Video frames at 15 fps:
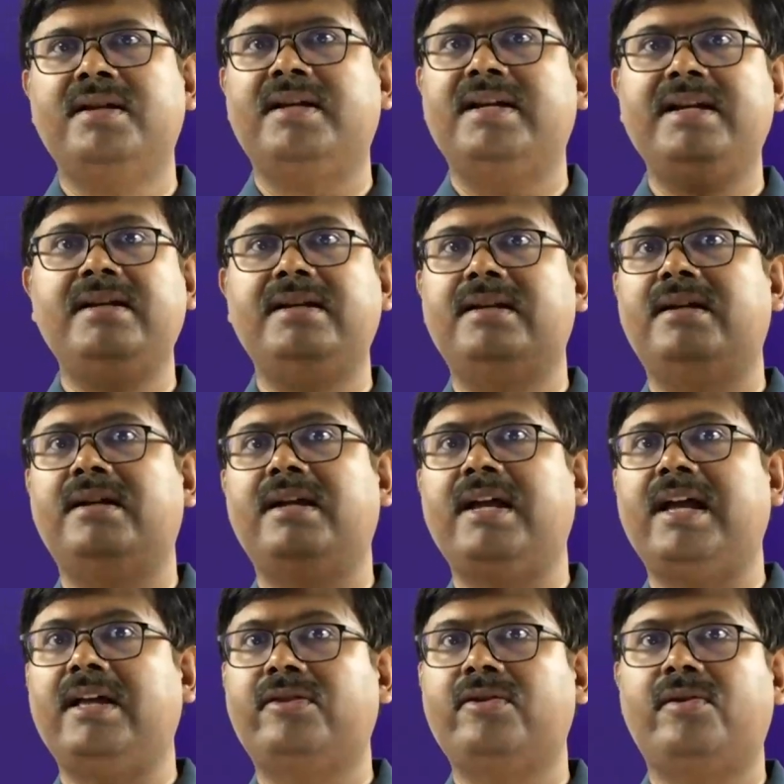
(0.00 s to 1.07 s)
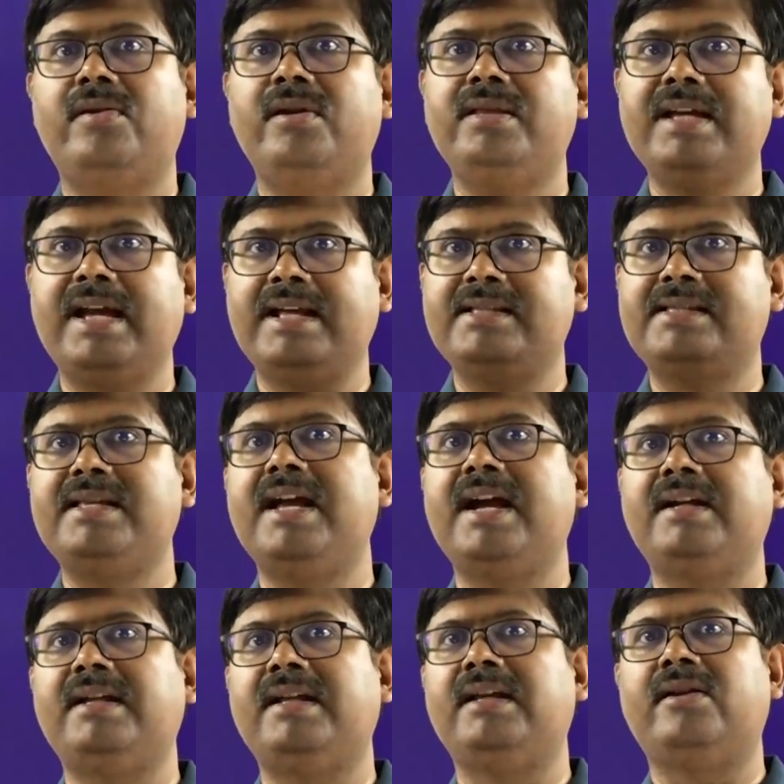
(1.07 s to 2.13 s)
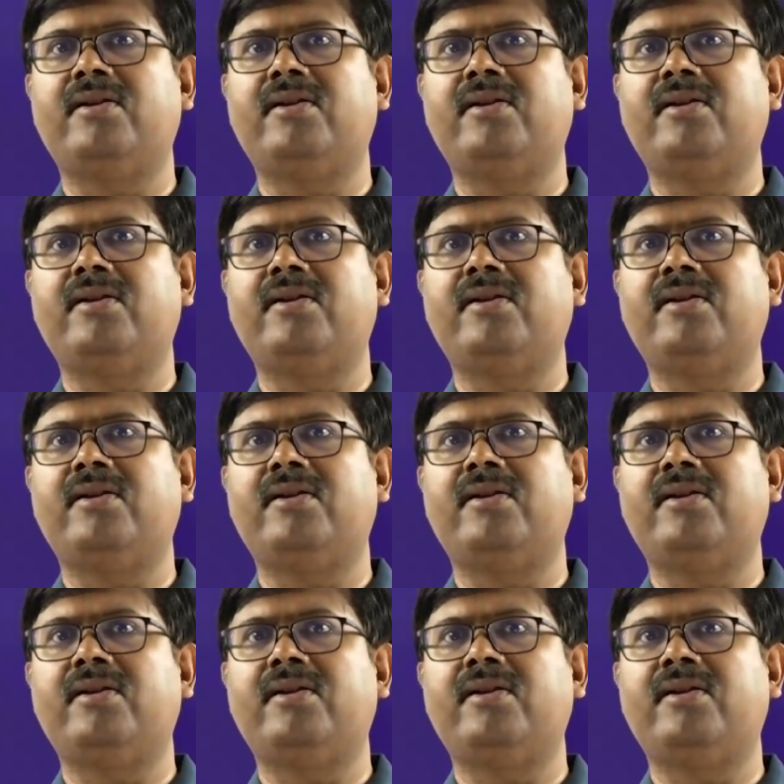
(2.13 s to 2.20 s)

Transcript: Read thoroughly the NCERT,